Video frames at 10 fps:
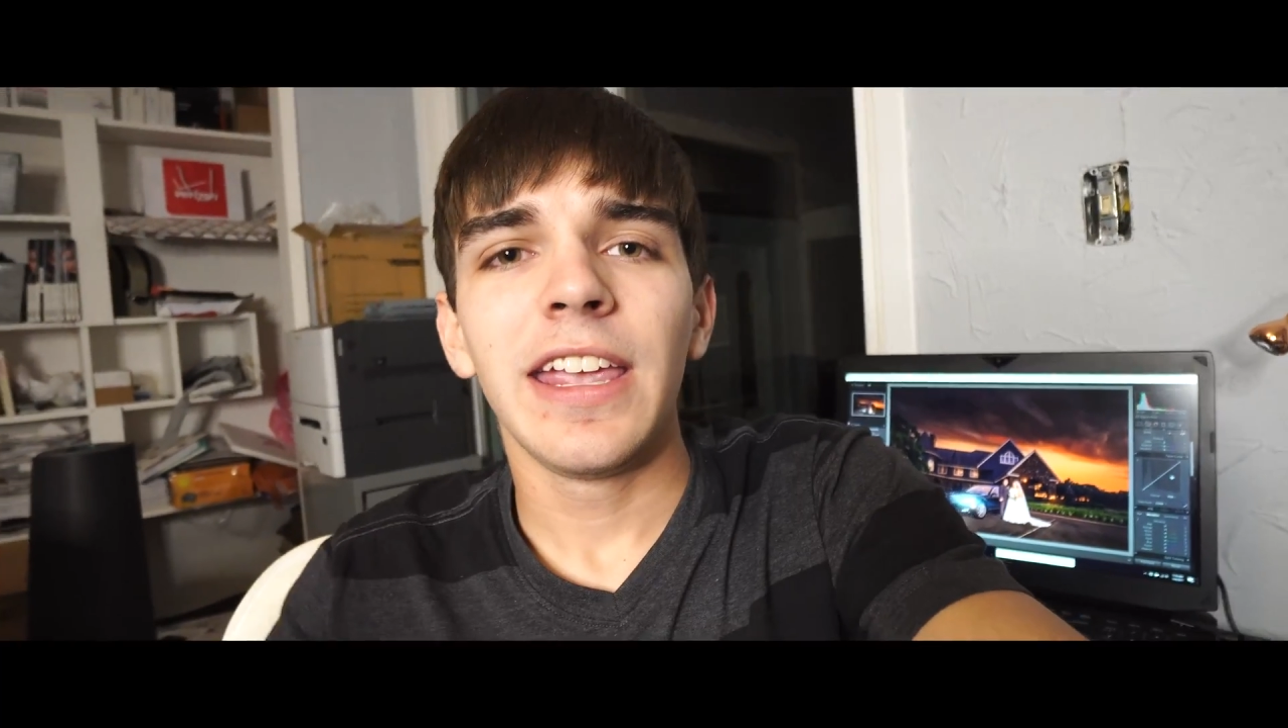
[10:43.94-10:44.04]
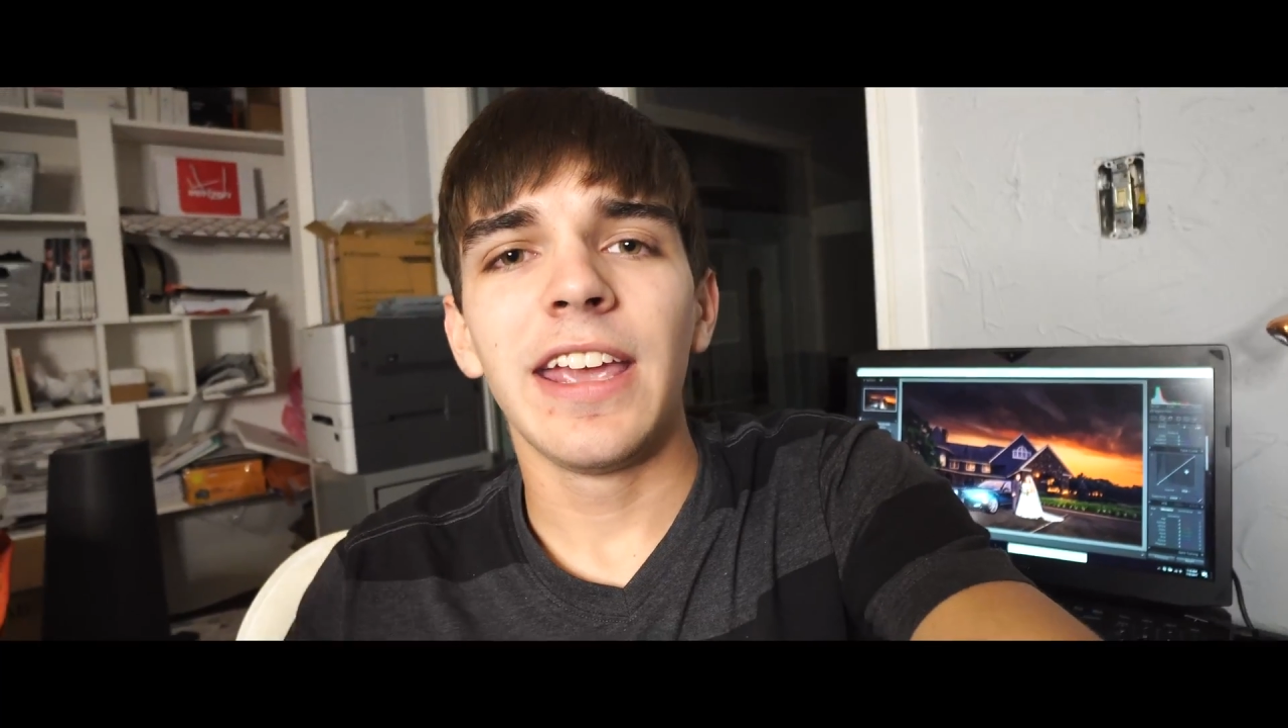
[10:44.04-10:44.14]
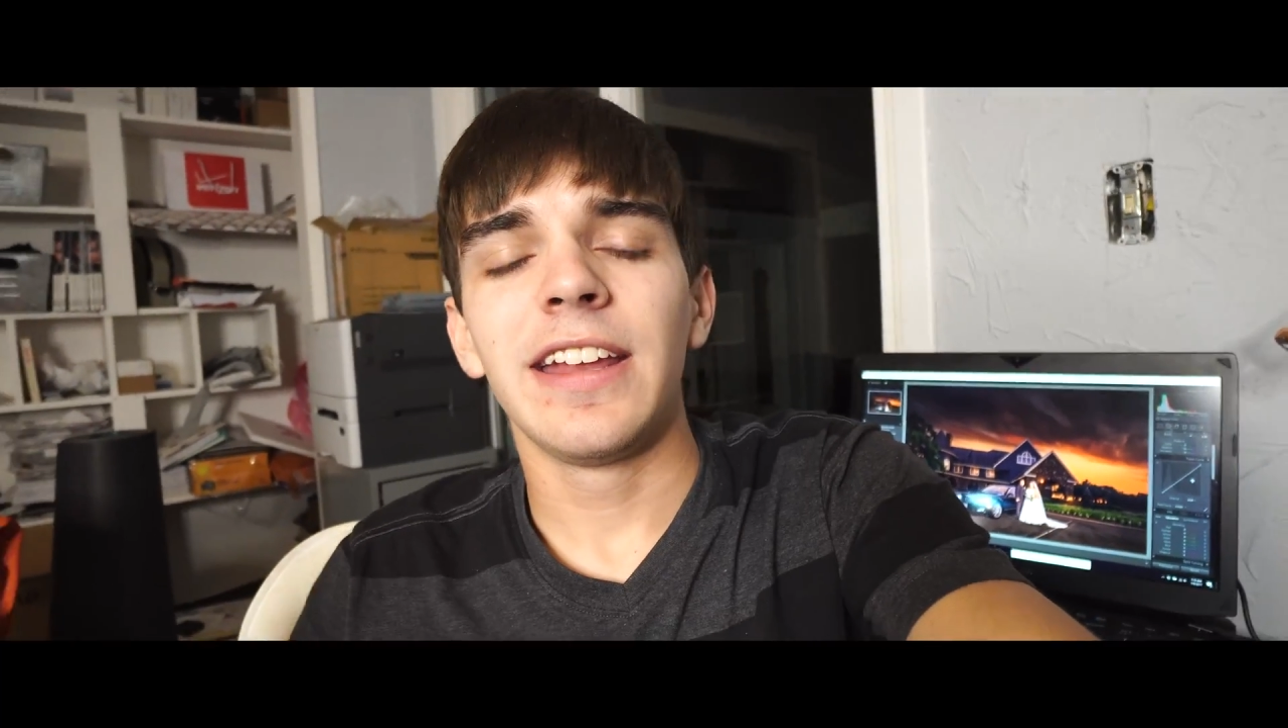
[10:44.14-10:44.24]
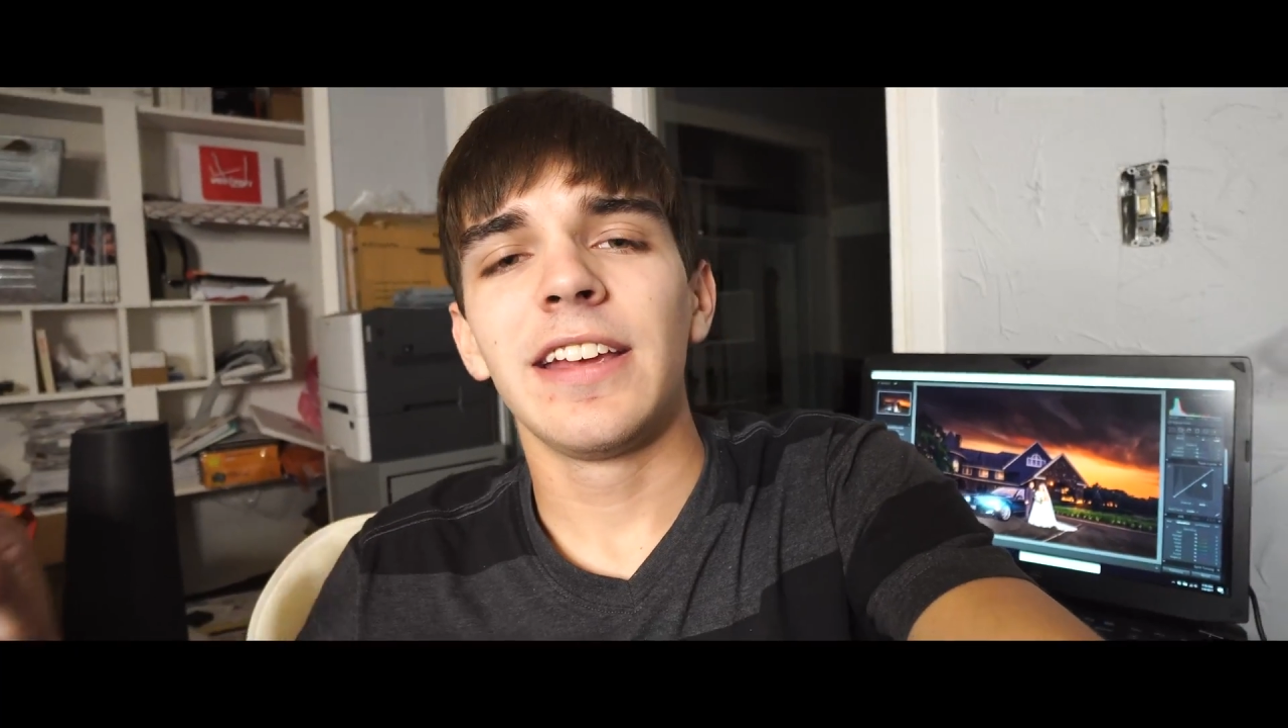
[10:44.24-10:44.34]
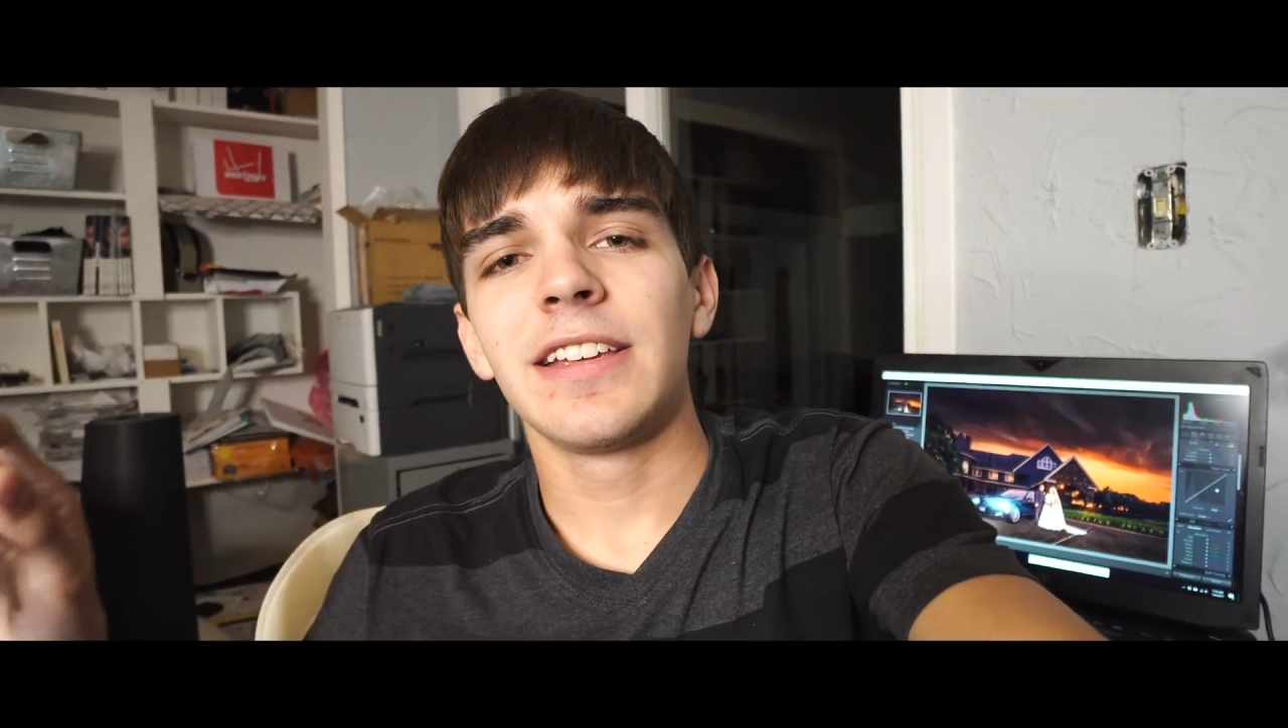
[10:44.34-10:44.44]

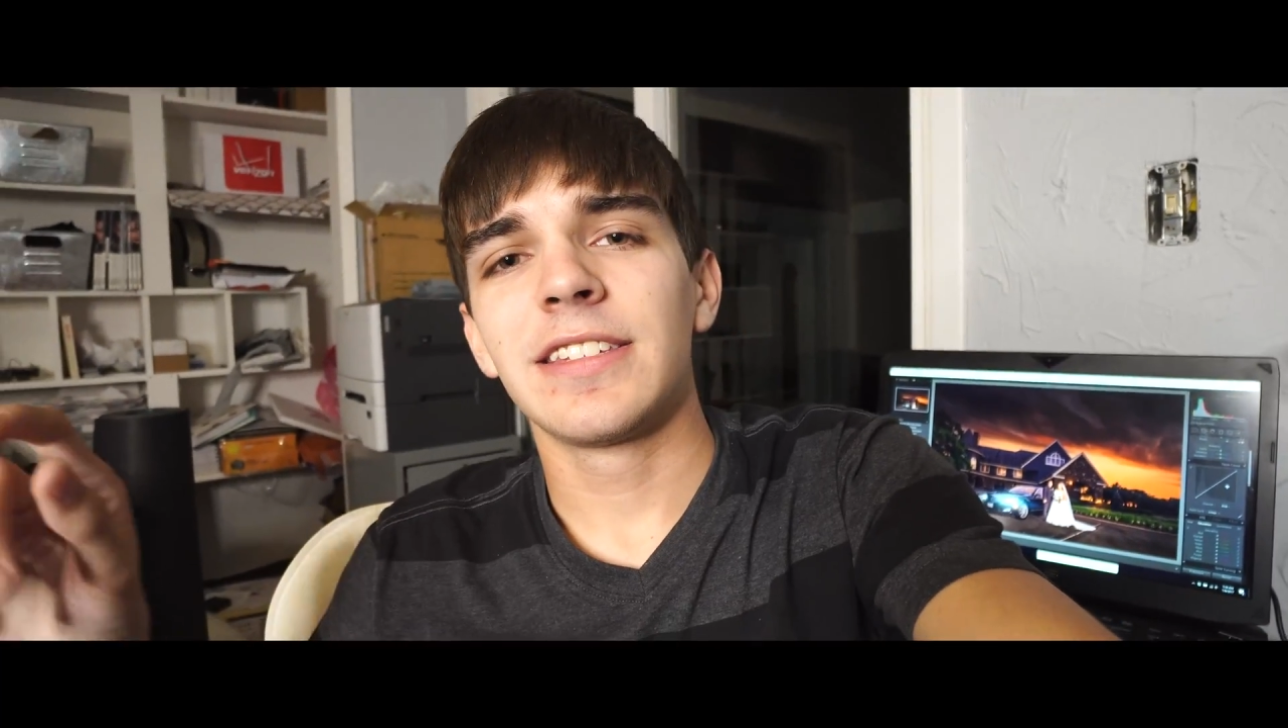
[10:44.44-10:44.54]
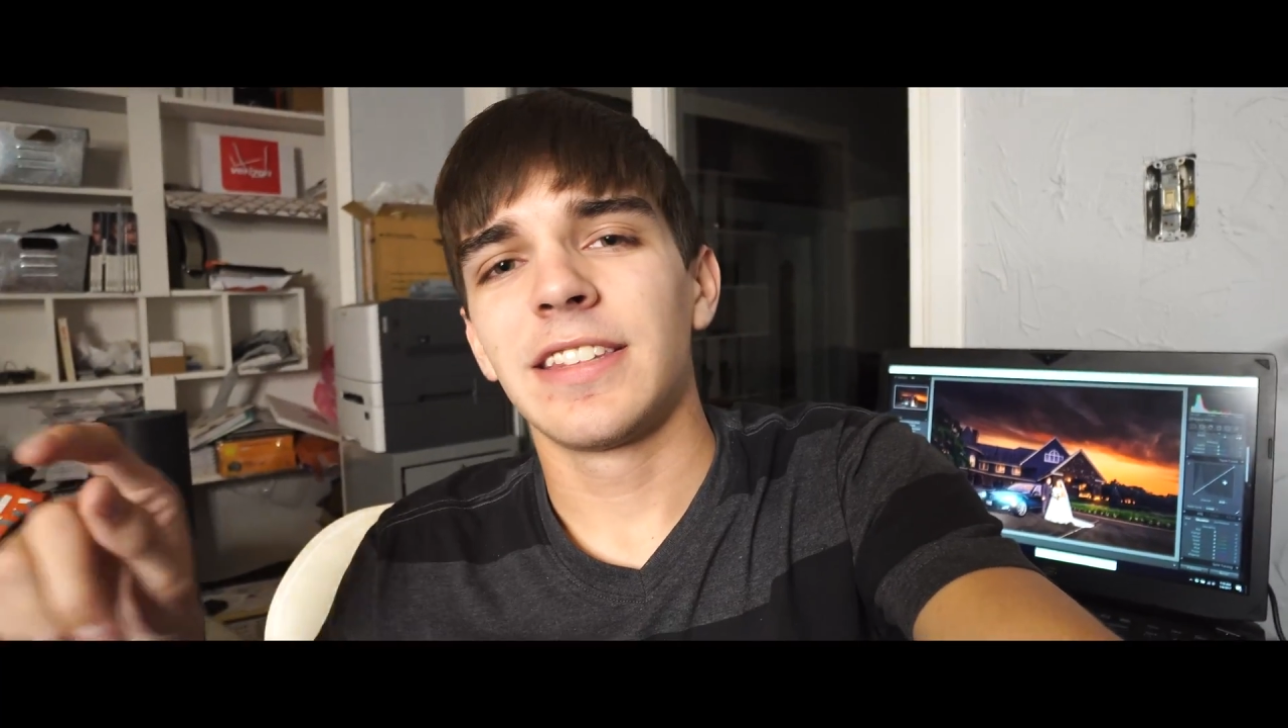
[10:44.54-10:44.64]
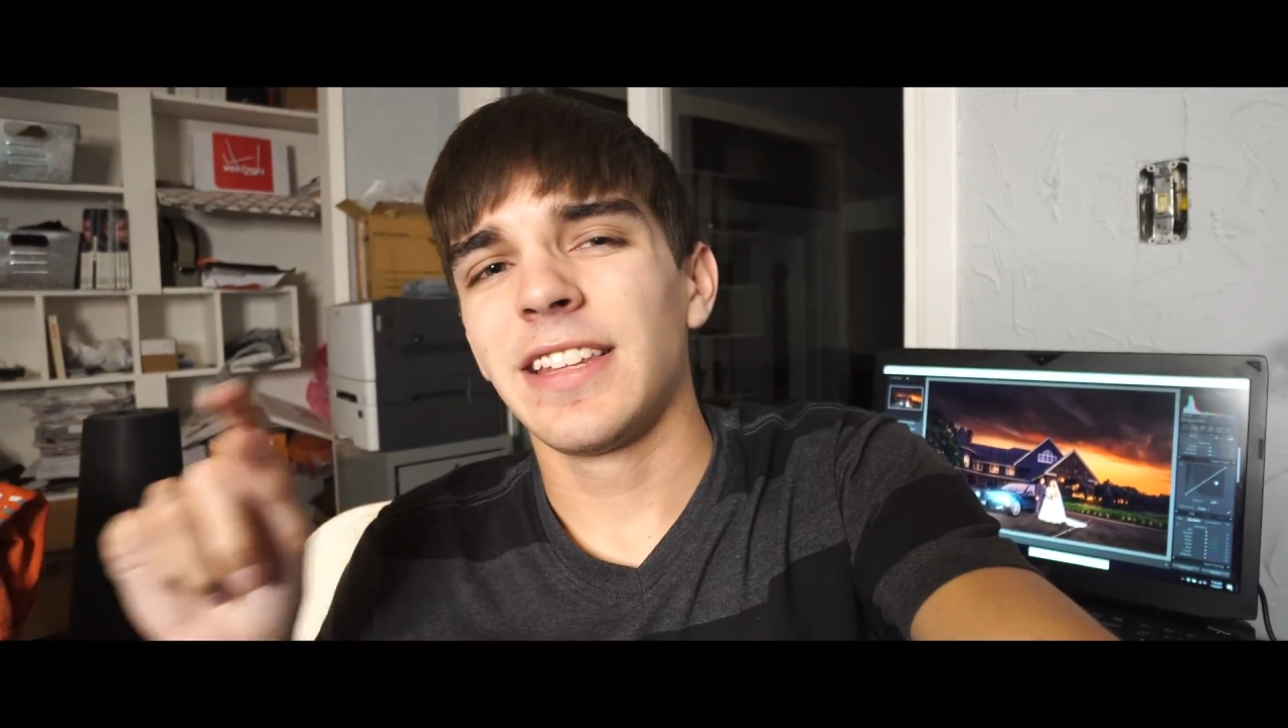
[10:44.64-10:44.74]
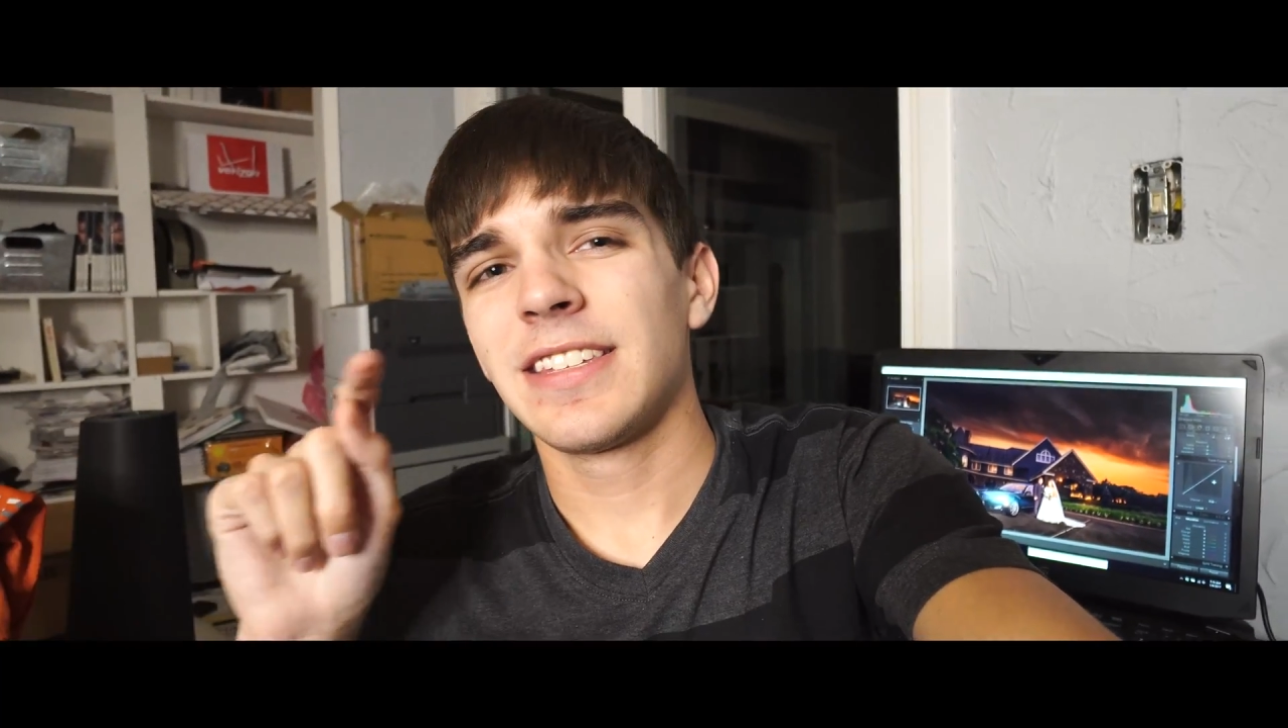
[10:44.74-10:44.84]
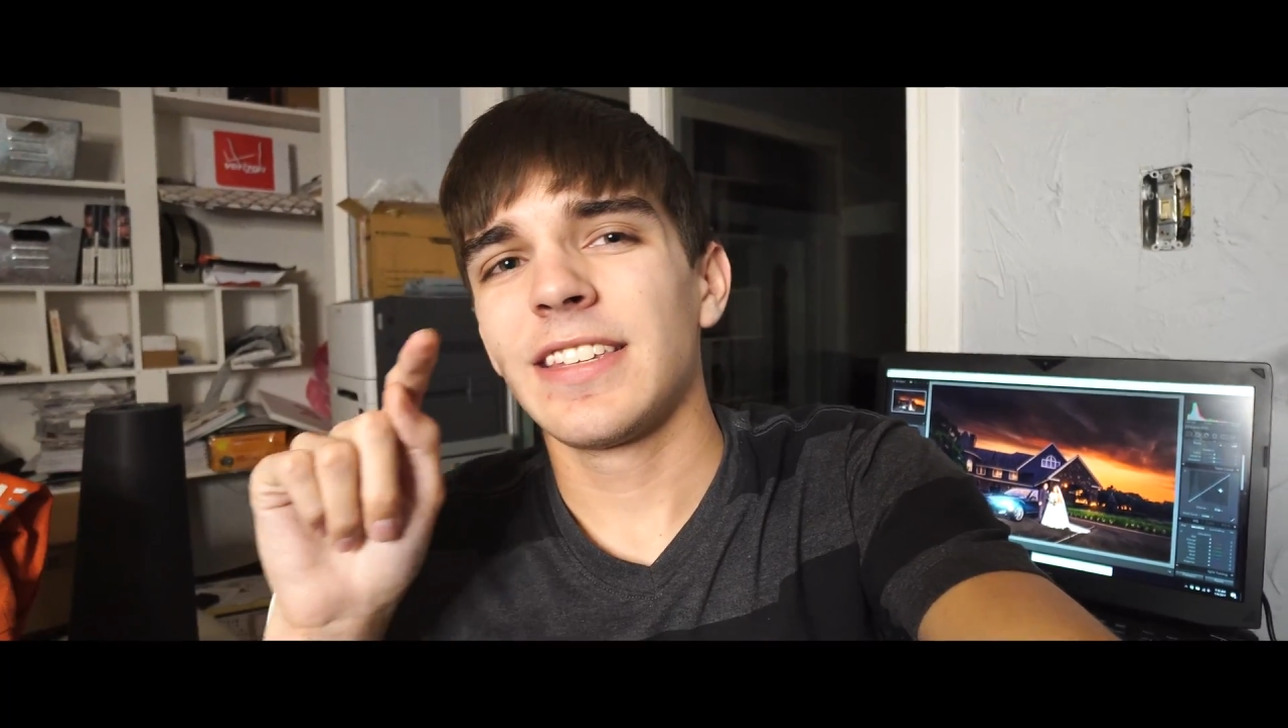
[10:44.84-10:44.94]
This